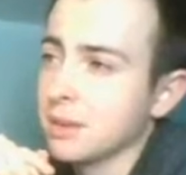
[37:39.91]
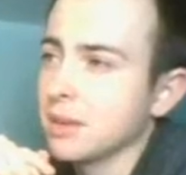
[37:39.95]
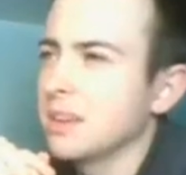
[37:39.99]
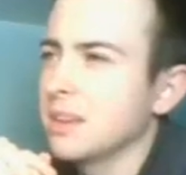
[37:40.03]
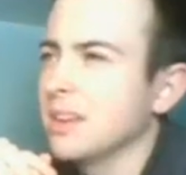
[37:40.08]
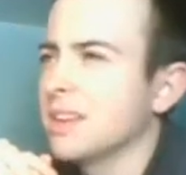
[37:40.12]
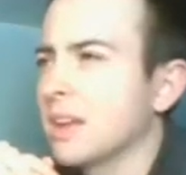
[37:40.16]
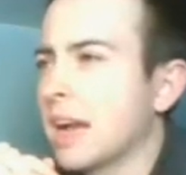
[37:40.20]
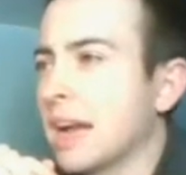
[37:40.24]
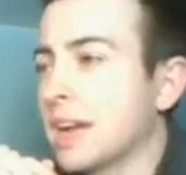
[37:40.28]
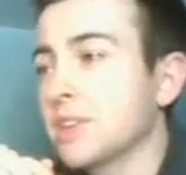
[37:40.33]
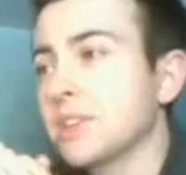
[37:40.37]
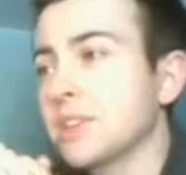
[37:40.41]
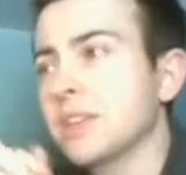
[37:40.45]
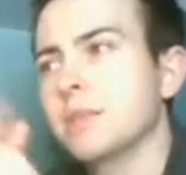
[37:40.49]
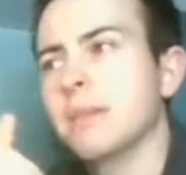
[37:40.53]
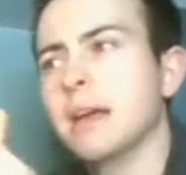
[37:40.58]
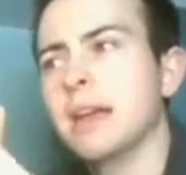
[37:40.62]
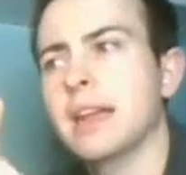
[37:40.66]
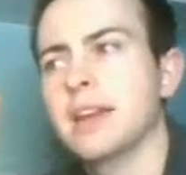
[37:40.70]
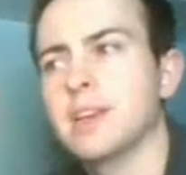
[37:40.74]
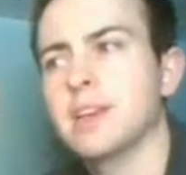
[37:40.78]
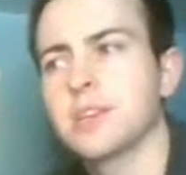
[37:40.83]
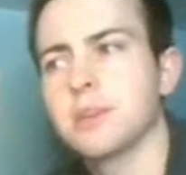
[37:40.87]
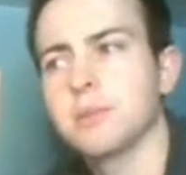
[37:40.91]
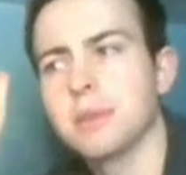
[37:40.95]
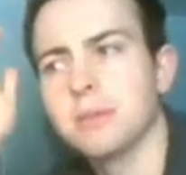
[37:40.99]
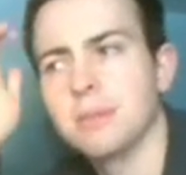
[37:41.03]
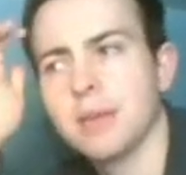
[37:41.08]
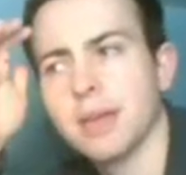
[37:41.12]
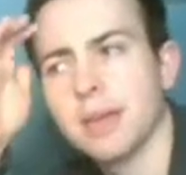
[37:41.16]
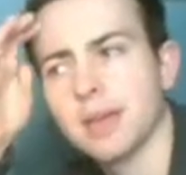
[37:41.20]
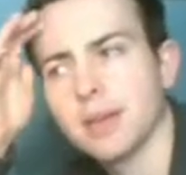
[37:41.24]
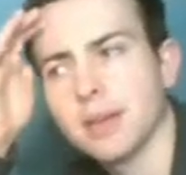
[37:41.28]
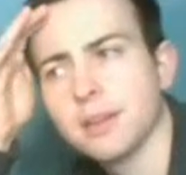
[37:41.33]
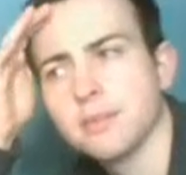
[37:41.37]
It might actually be
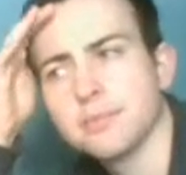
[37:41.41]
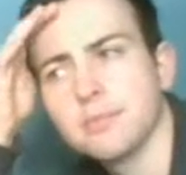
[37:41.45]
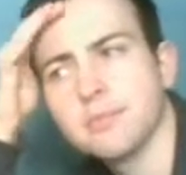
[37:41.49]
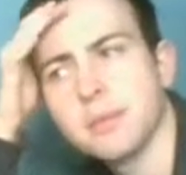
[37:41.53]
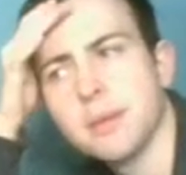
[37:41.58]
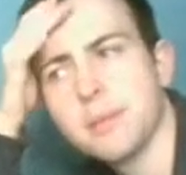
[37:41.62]
Mega Knight.